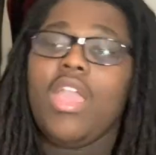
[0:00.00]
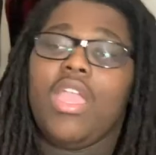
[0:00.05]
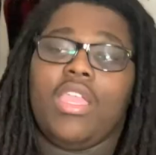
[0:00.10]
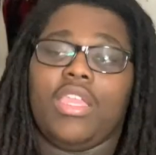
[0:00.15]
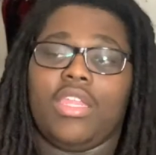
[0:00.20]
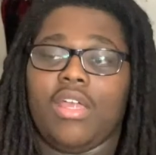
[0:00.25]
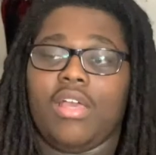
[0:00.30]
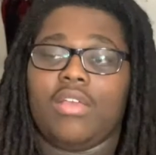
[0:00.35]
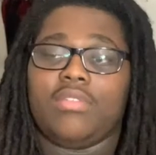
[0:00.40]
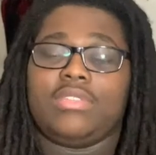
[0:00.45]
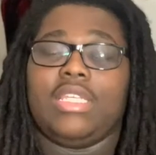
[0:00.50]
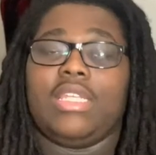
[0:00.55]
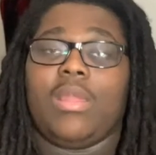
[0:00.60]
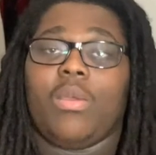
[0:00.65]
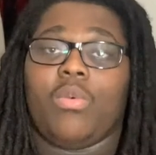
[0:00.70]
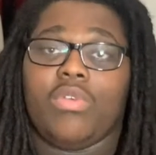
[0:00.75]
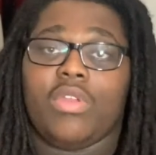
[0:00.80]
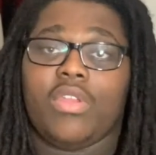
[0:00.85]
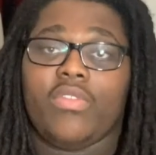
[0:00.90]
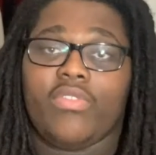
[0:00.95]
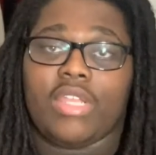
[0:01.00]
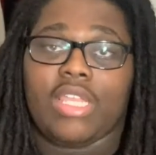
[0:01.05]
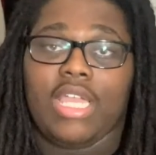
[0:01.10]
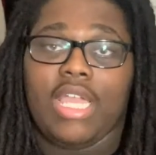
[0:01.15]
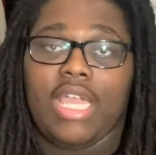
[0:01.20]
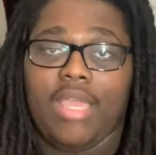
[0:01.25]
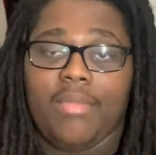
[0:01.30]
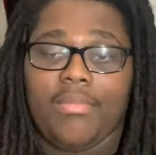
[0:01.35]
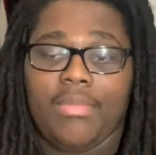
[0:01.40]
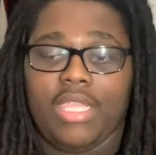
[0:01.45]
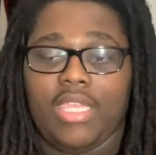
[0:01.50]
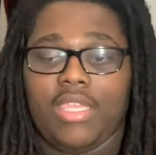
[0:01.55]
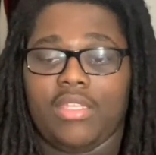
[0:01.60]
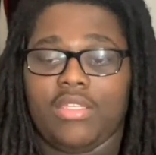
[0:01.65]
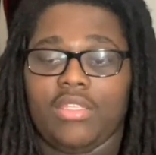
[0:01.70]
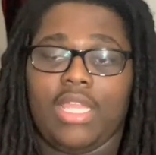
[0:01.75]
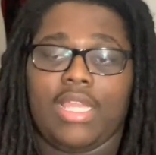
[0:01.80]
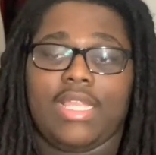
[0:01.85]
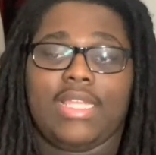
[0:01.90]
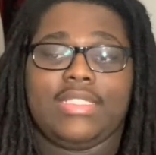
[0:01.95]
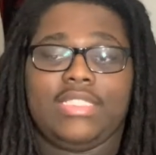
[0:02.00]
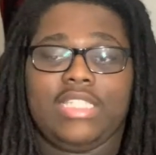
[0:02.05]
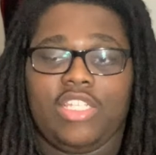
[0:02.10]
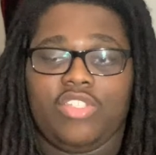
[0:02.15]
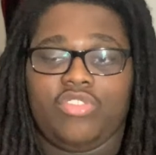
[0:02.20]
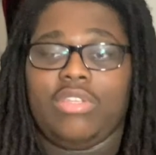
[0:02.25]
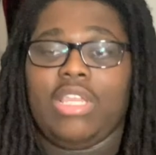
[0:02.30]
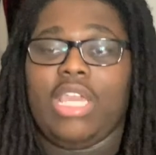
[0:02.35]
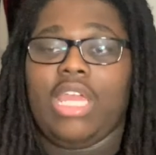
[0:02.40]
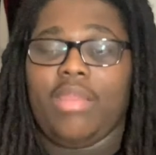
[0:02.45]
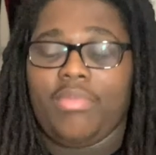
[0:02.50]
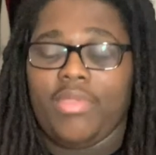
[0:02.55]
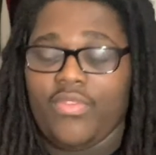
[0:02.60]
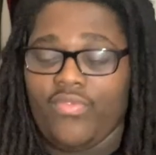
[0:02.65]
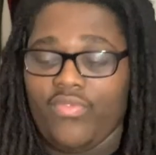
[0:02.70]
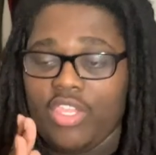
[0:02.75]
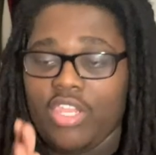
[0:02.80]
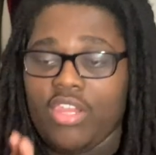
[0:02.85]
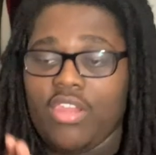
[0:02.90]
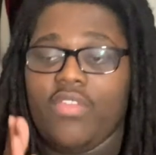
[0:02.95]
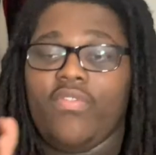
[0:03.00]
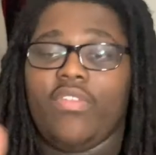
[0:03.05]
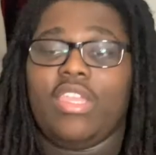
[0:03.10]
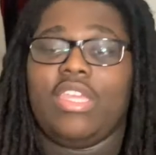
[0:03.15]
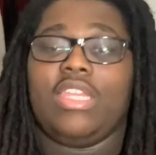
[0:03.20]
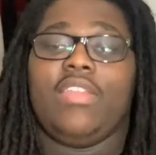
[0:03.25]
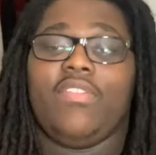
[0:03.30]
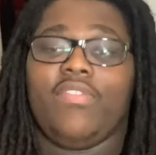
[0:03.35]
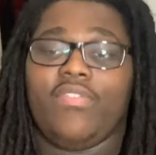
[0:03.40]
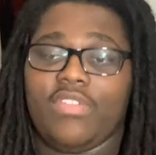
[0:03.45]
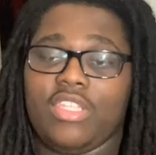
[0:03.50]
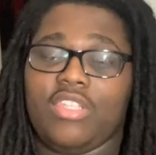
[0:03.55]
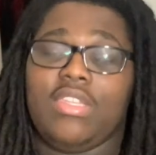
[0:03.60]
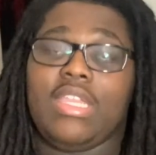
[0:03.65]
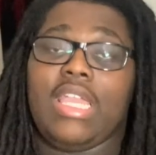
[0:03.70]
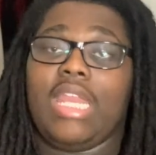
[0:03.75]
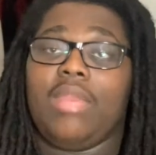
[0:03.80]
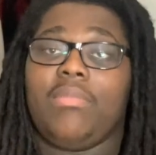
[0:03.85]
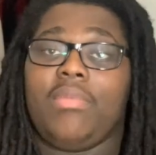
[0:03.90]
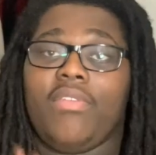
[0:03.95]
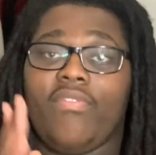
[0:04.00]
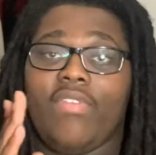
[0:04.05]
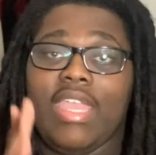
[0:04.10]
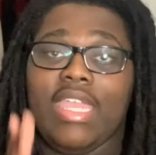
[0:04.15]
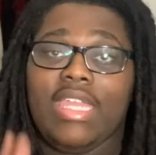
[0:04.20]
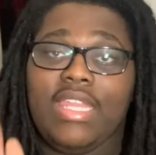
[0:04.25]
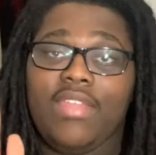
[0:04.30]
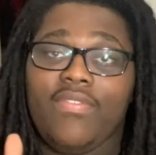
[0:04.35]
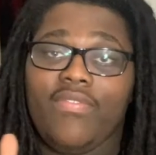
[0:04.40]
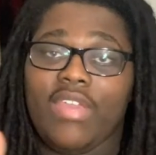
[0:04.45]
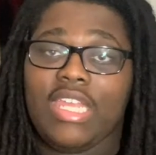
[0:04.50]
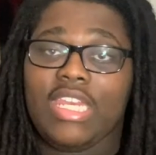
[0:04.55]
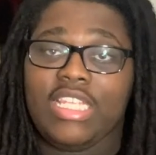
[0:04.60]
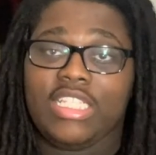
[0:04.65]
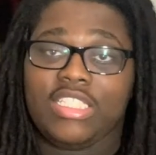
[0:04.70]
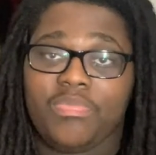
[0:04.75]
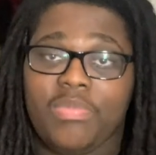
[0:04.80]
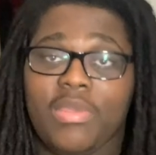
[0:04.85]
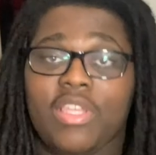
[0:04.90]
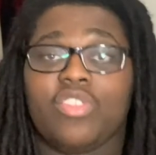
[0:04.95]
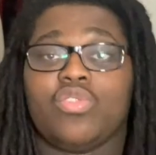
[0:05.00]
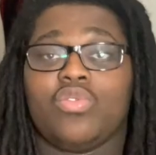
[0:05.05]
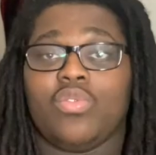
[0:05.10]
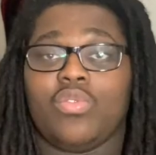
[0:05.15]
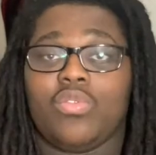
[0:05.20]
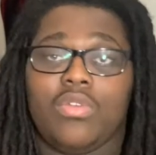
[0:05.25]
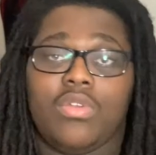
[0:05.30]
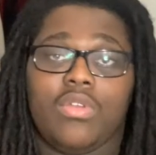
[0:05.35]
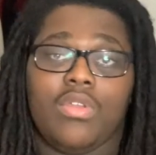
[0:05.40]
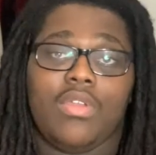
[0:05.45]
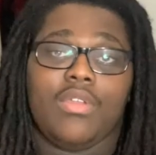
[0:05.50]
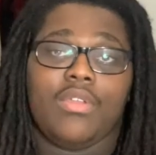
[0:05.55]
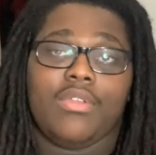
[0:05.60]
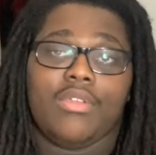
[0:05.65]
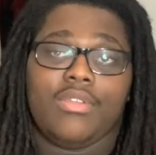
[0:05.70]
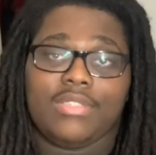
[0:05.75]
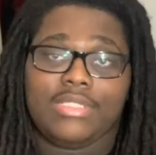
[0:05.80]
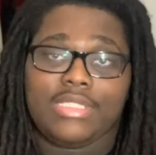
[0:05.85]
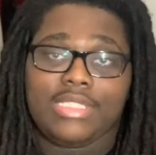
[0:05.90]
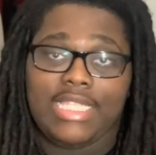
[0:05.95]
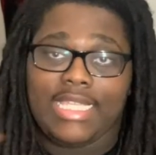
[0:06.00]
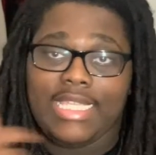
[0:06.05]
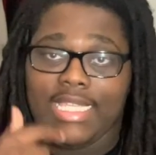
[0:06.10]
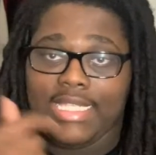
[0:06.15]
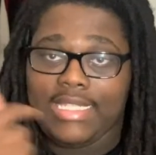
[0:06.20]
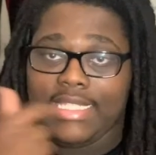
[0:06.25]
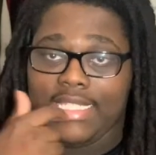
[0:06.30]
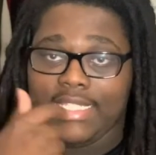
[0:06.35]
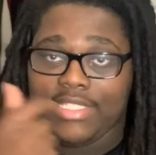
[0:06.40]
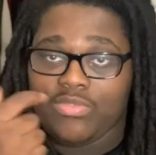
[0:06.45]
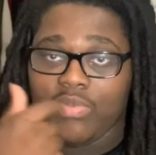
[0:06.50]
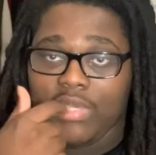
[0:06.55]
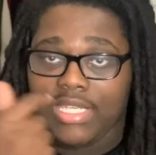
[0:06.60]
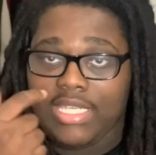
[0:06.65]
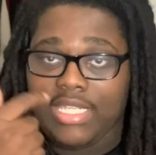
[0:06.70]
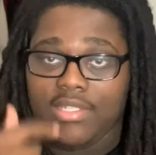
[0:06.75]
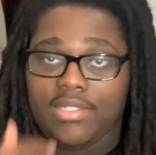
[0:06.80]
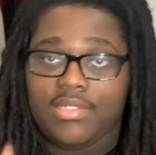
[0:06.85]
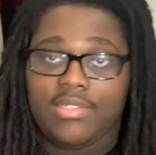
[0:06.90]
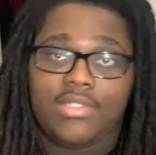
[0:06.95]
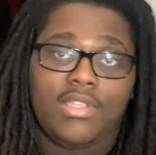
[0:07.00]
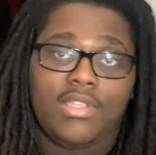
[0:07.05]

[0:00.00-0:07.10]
You know what I'm saying? I'm one of a kind, man. Like I said, you got to be very, very, you got to be very, very special to get this right here.